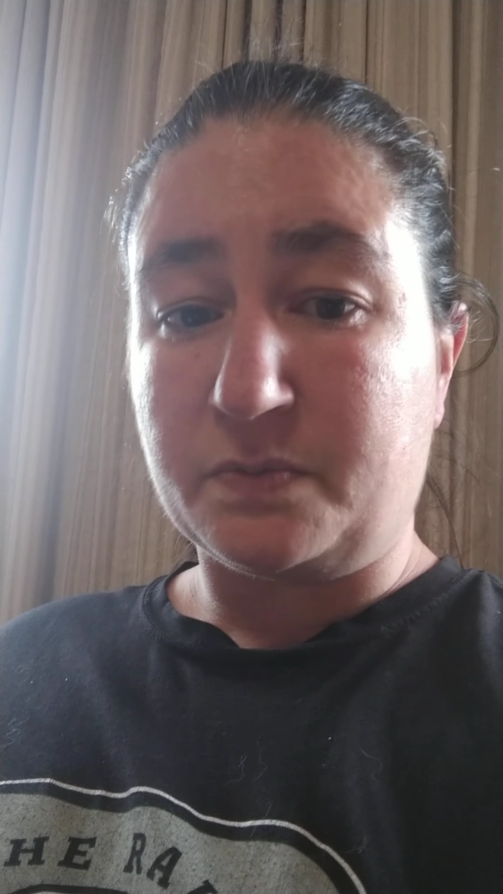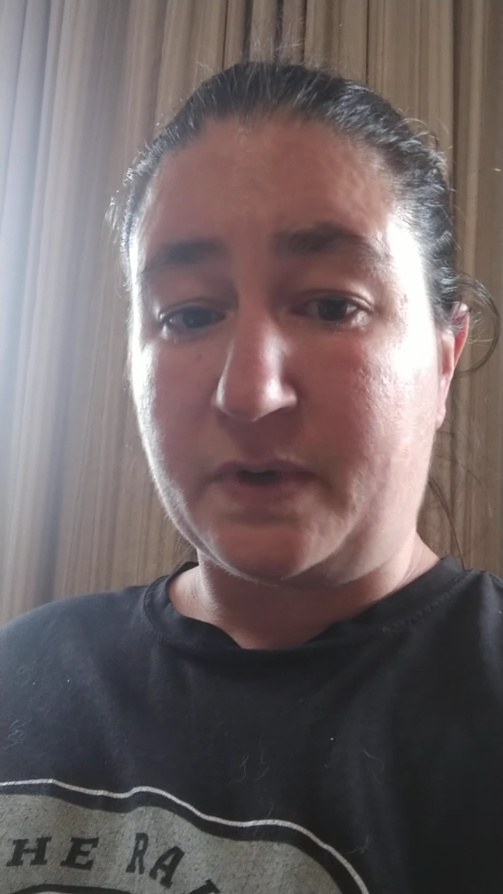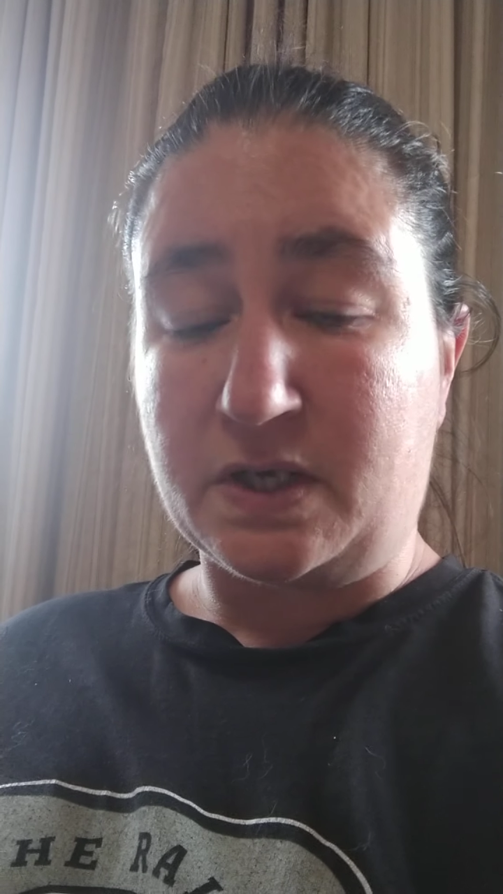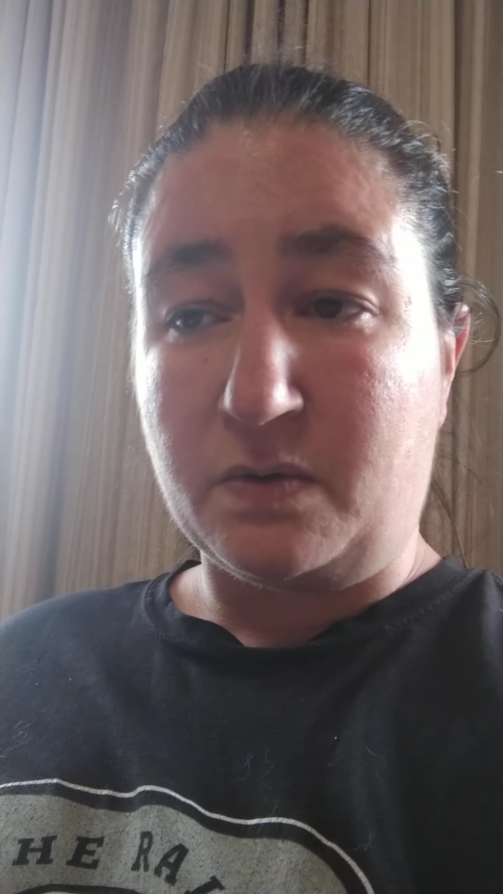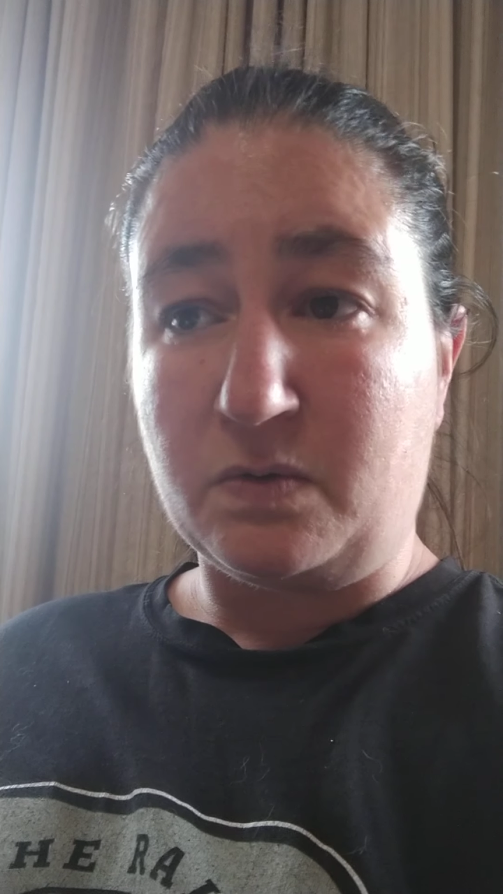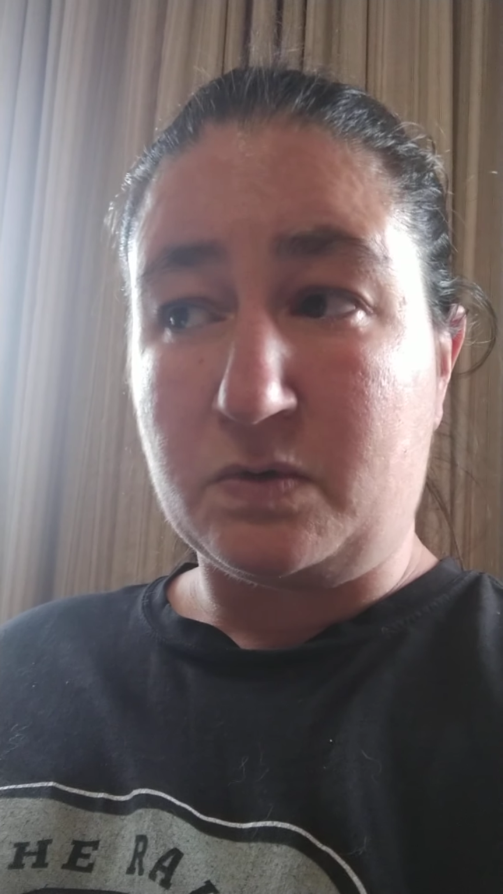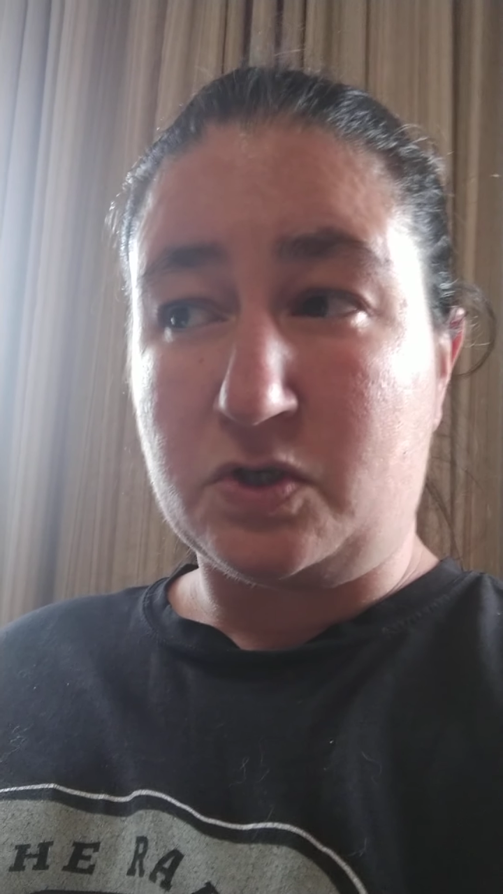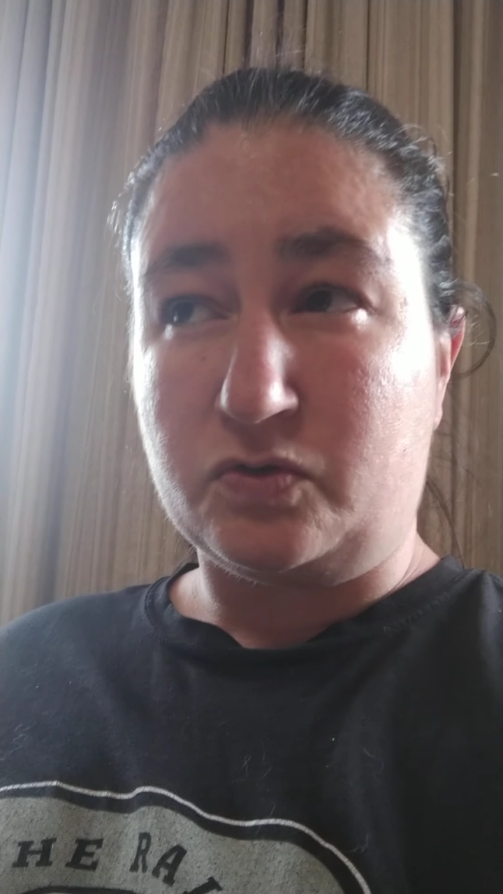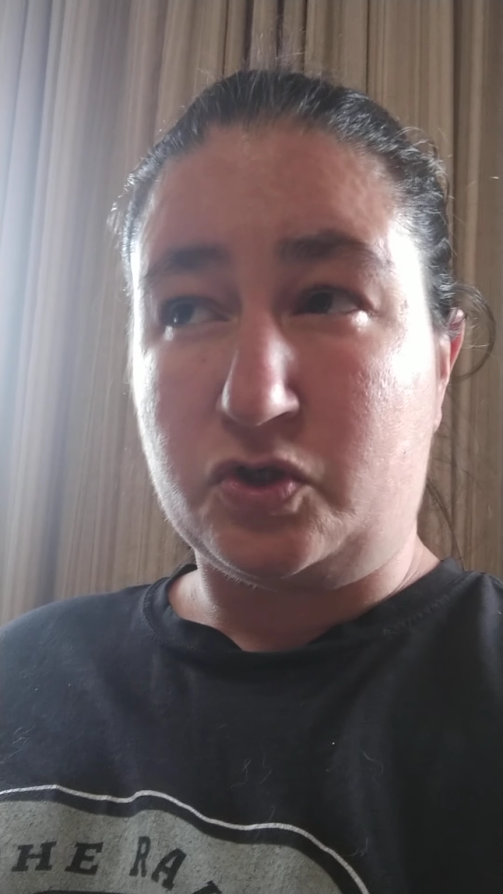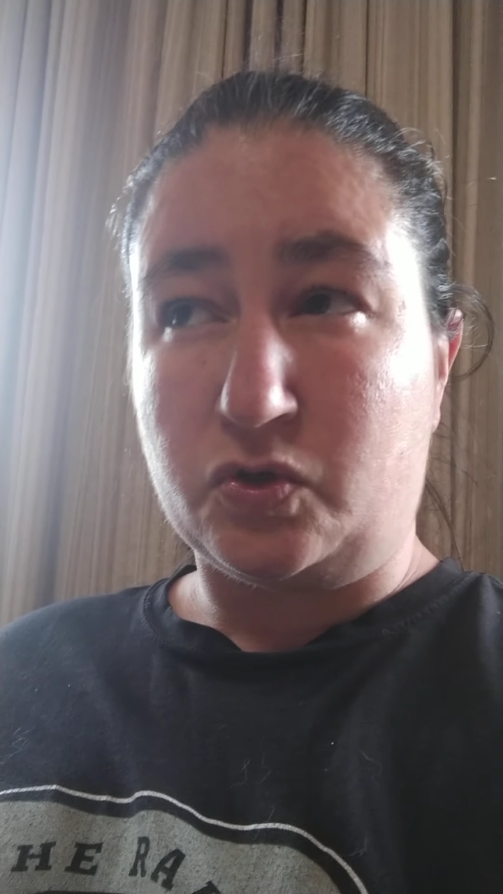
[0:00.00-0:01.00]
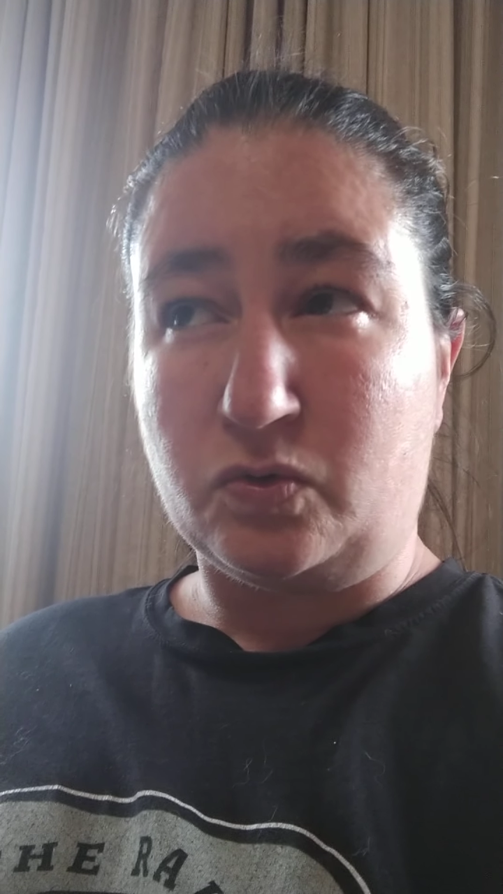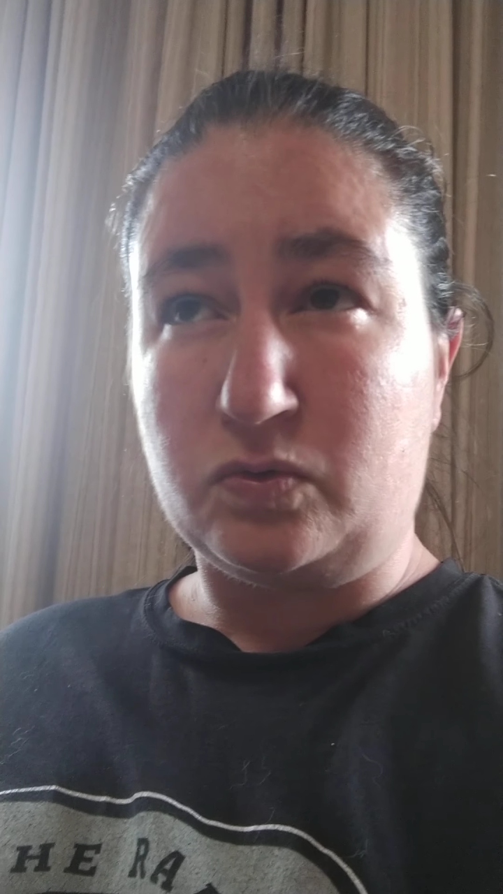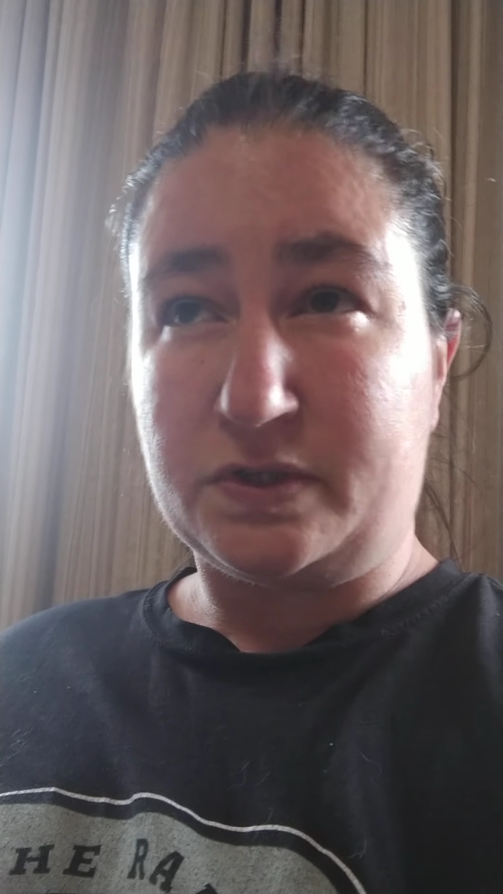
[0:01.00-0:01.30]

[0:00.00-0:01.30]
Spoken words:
but you do